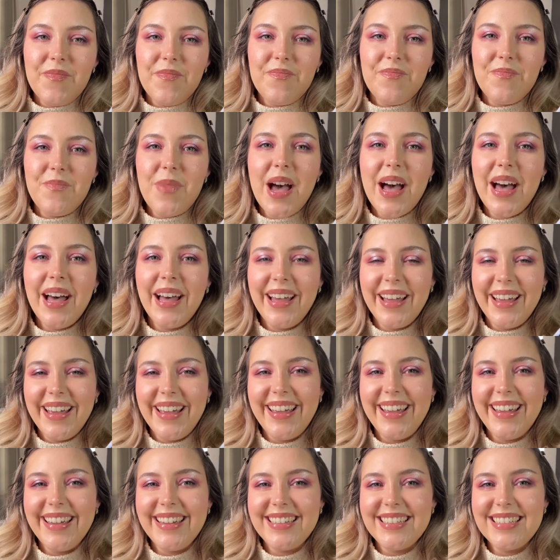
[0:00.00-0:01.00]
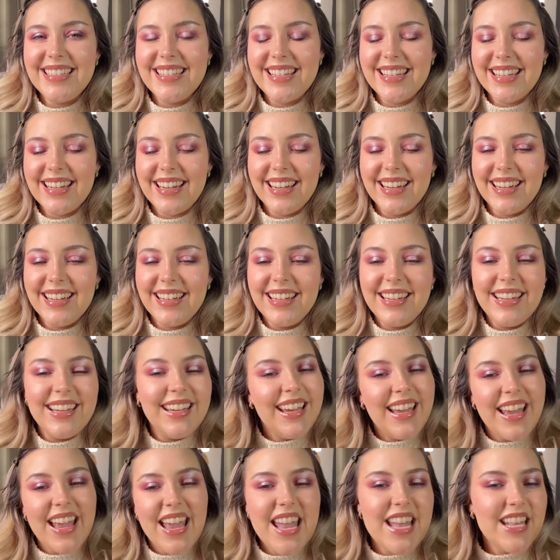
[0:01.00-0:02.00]
but
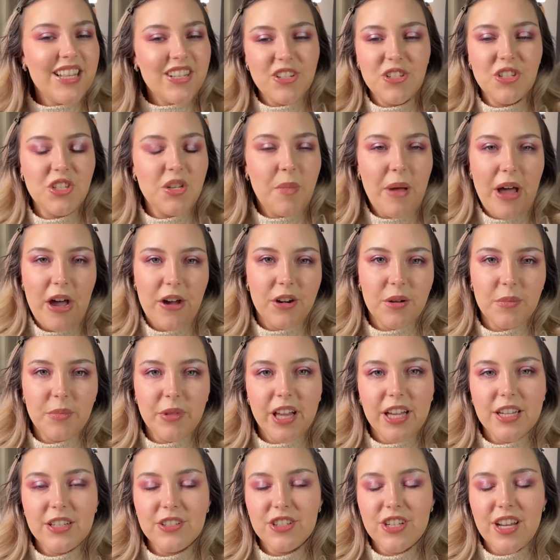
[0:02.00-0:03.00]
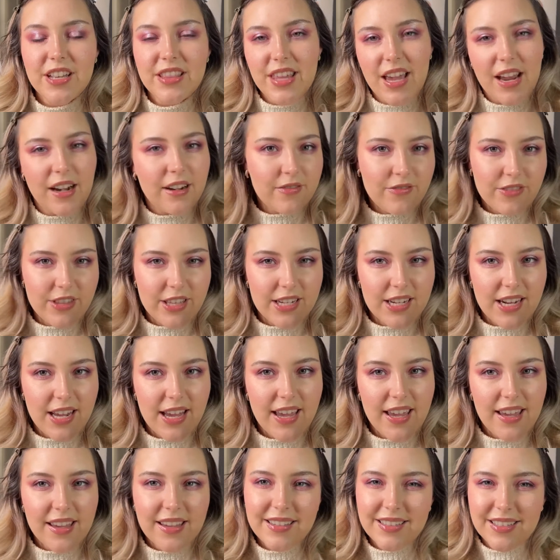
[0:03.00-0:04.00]
it's just a powder blush at the end of the
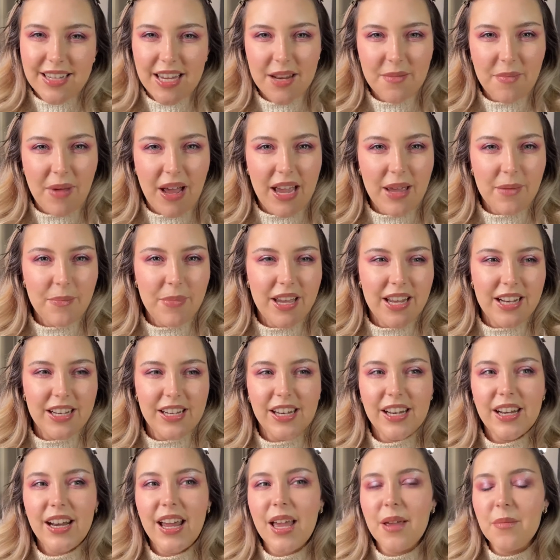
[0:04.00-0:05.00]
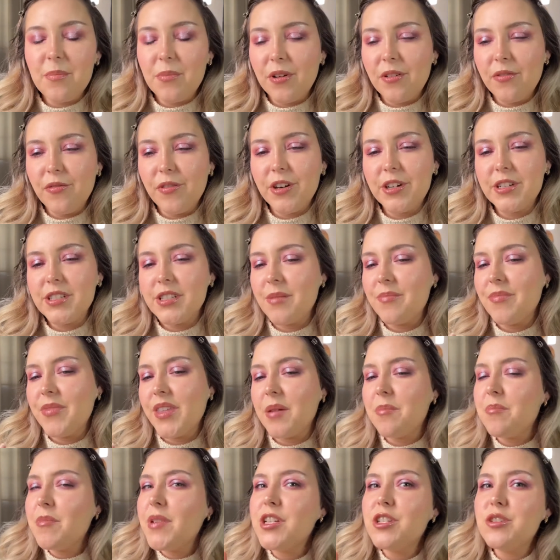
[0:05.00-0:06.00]
day, in my opinion. I prefer
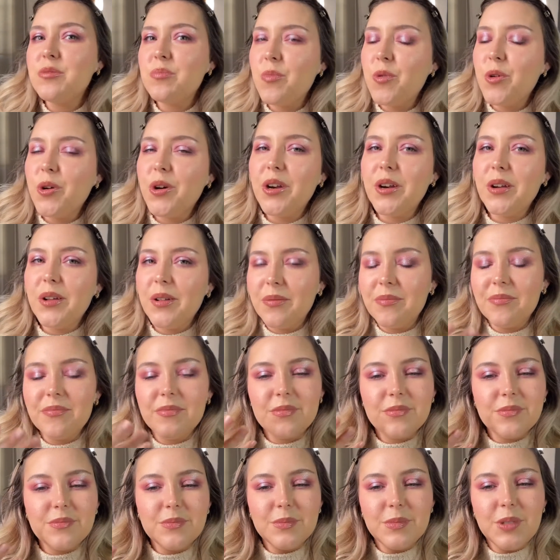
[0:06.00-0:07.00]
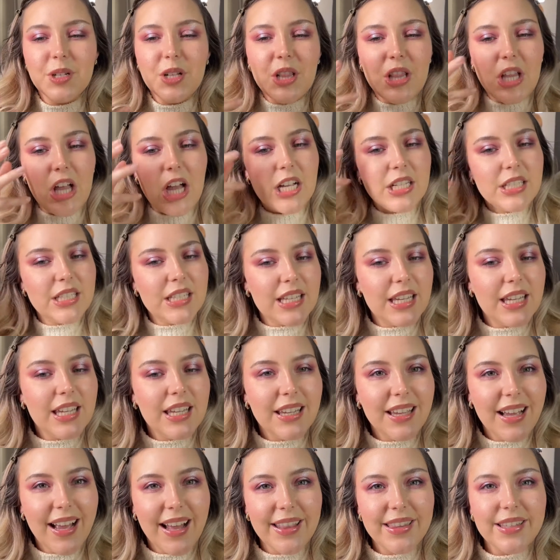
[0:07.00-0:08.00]
something much more
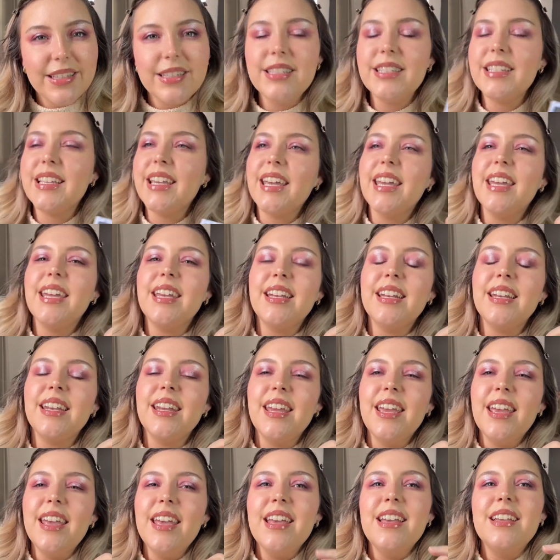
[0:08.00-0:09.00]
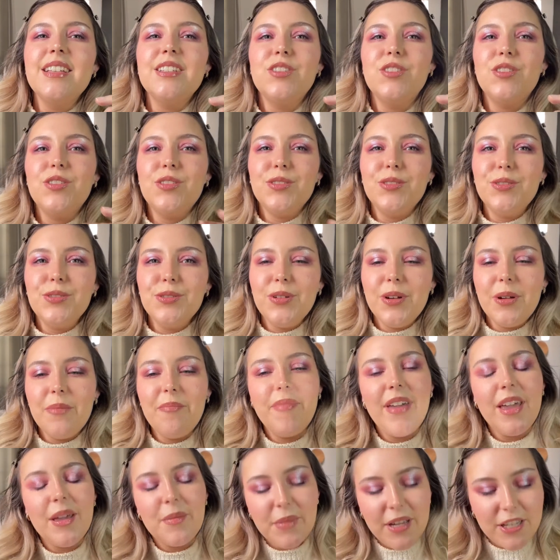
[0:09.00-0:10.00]
glossy on the skin to
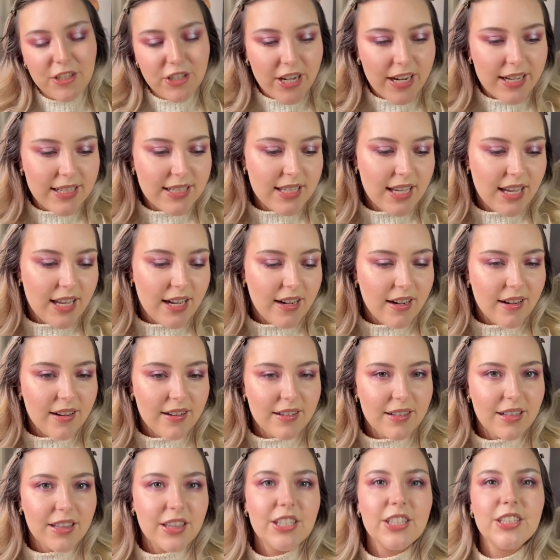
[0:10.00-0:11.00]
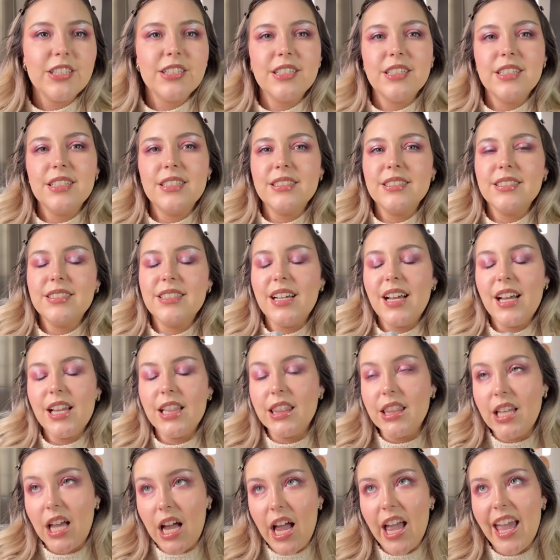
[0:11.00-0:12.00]
make my dry skin look
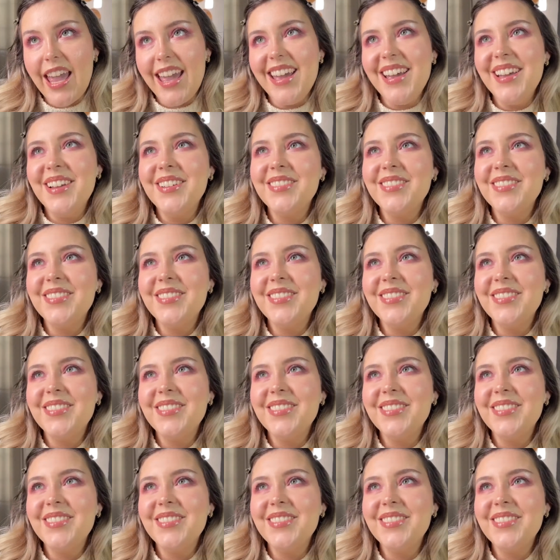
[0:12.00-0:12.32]
alive.